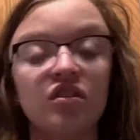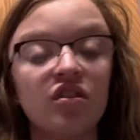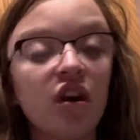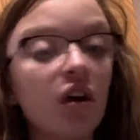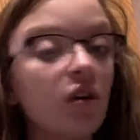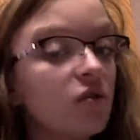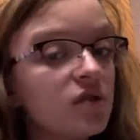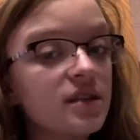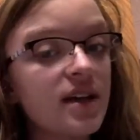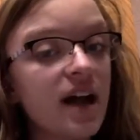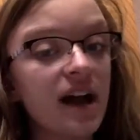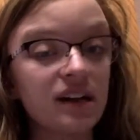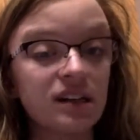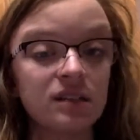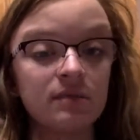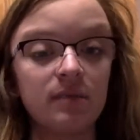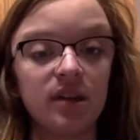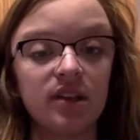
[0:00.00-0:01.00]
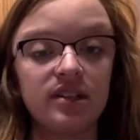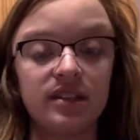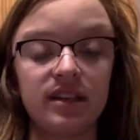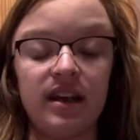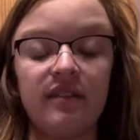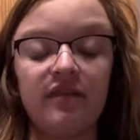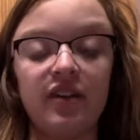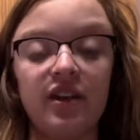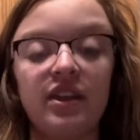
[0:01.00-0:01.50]
go to the experts
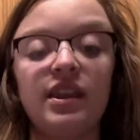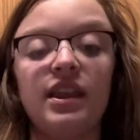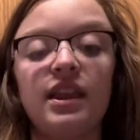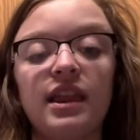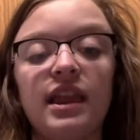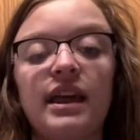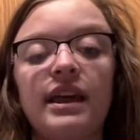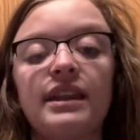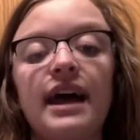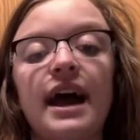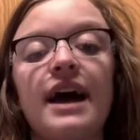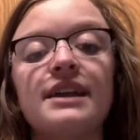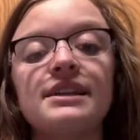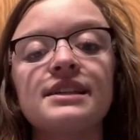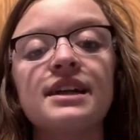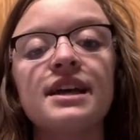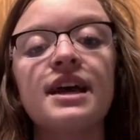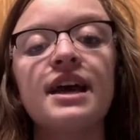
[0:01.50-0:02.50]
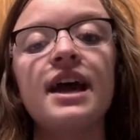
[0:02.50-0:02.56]
and everything like that.